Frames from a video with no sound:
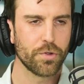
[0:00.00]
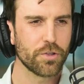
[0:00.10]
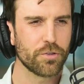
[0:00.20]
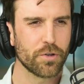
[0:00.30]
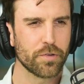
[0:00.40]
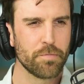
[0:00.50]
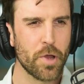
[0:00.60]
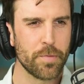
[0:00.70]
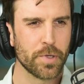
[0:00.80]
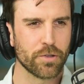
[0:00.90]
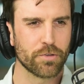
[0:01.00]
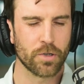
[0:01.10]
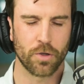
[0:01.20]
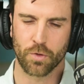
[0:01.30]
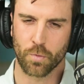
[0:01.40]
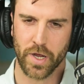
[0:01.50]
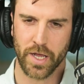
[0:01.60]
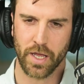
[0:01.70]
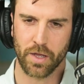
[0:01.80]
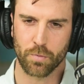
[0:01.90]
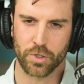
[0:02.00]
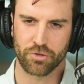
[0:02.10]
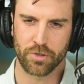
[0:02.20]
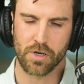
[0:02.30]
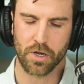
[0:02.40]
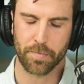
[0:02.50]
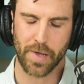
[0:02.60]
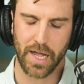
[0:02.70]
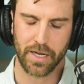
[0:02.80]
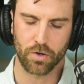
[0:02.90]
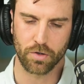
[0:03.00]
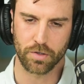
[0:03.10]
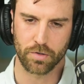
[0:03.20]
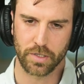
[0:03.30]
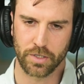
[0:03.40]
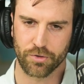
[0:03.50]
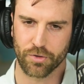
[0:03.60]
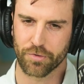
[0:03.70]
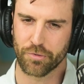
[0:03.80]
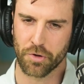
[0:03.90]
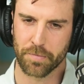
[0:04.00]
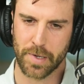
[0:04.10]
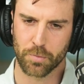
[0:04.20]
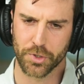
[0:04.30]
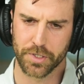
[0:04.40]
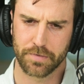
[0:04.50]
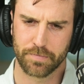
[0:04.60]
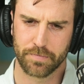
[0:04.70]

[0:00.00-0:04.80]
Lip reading: were the sort of moments along the way which you look back on in sort of fond memory?